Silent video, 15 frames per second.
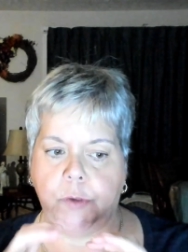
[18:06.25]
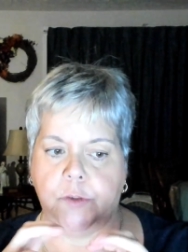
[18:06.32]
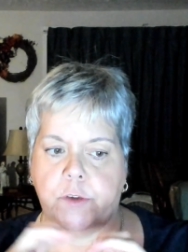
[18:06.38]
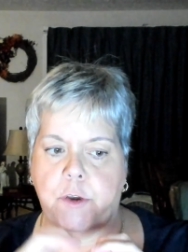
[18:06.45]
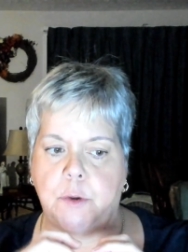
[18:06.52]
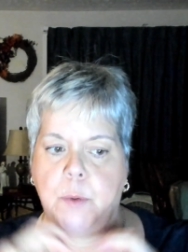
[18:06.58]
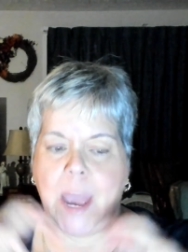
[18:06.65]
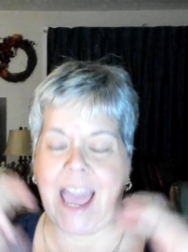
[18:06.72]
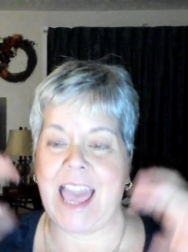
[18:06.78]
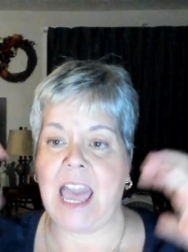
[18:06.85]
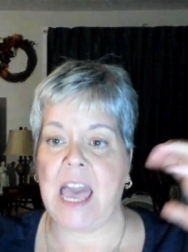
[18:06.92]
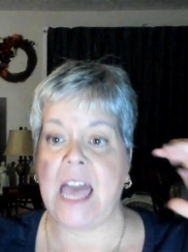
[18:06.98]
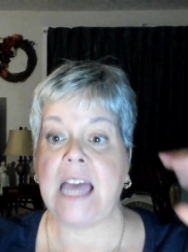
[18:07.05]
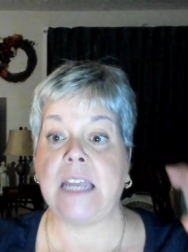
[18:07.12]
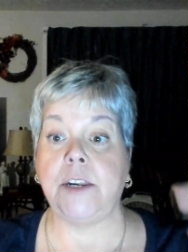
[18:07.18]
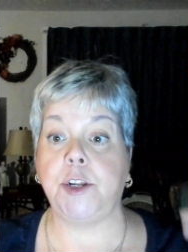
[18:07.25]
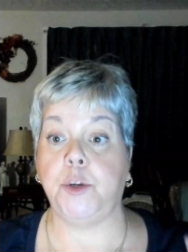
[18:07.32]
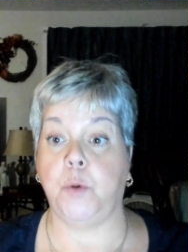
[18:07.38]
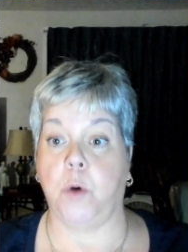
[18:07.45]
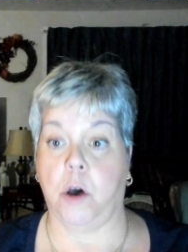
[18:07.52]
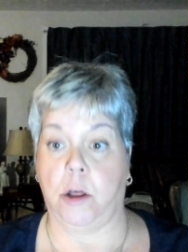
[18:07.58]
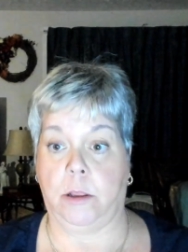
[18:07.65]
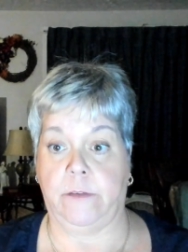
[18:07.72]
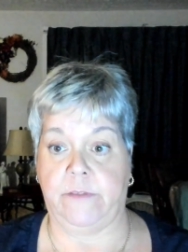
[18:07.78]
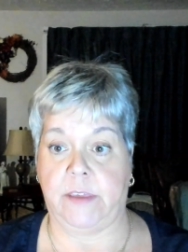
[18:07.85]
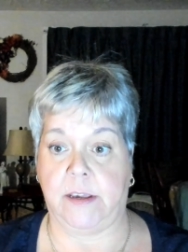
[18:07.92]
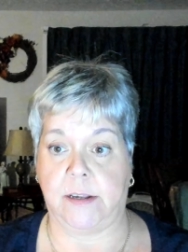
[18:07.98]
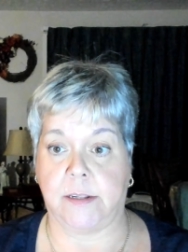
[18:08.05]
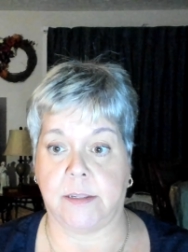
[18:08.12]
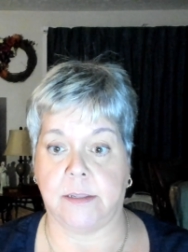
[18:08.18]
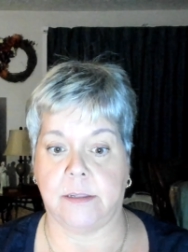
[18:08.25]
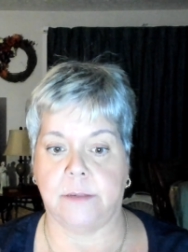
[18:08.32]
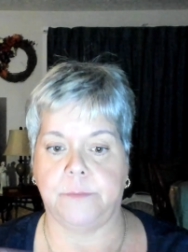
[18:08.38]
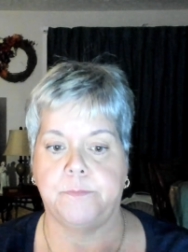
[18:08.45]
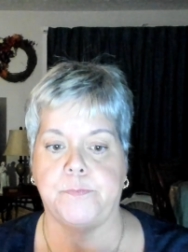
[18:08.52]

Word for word: To add to all of this,